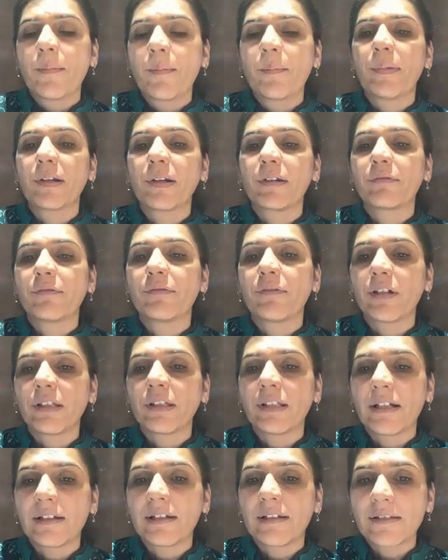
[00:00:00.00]
But for
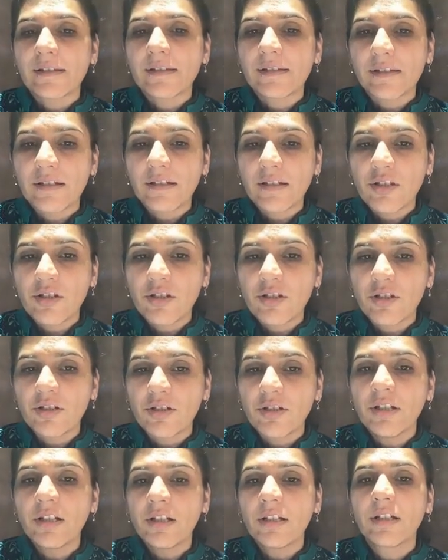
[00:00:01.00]
the
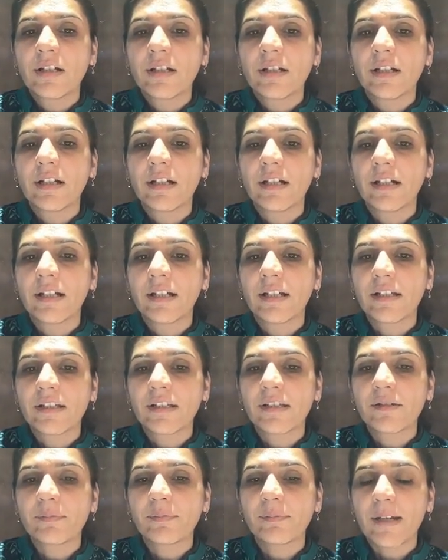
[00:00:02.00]
researcher, it
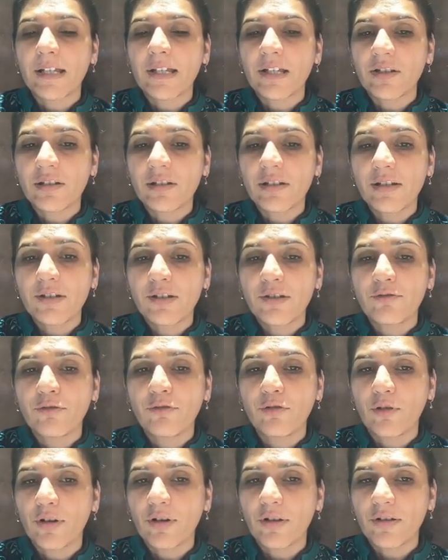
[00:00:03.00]
is specialist
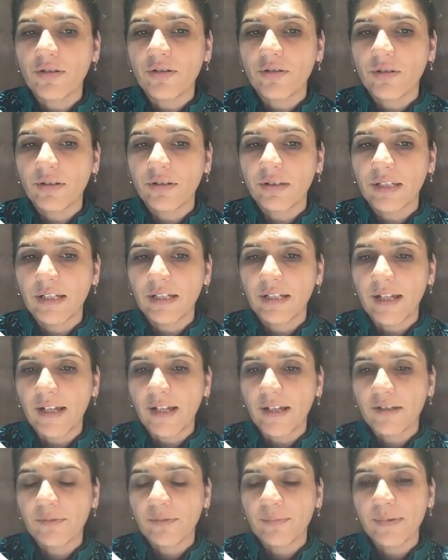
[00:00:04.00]
focused on their
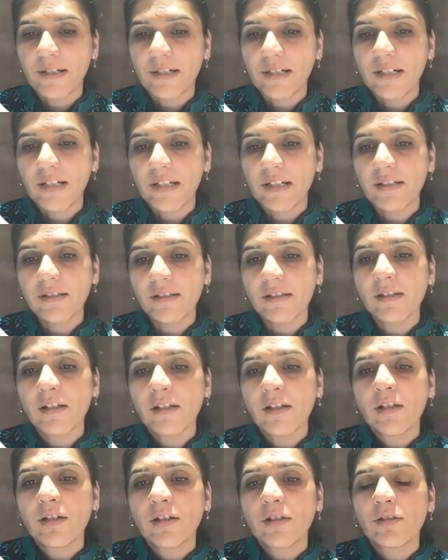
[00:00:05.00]
expertise.
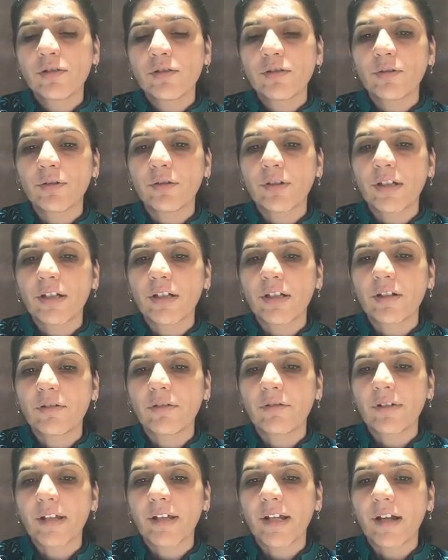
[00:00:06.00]
So here
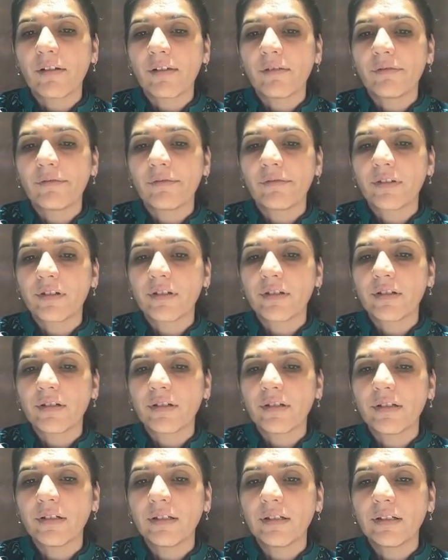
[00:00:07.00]
we have
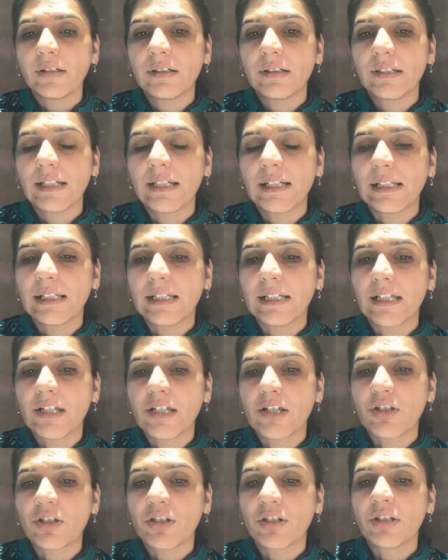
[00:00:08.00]
turned
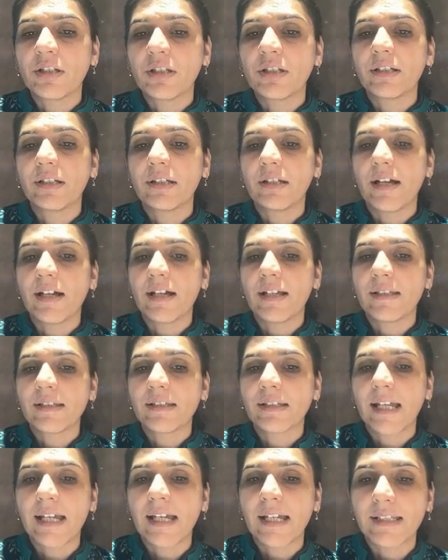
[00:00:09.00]
delegation task
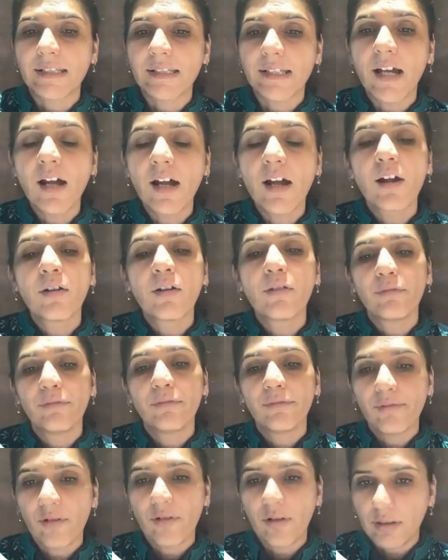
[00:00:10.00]
as a
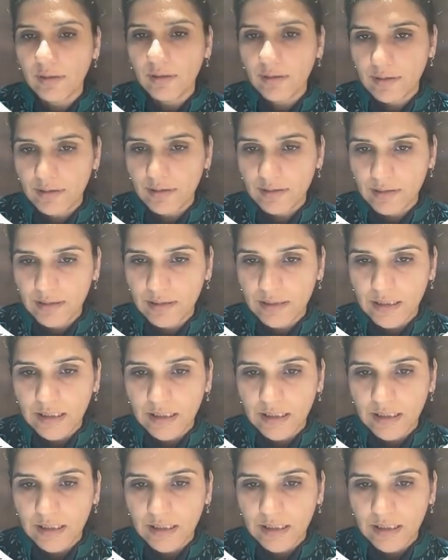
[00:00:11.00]
false.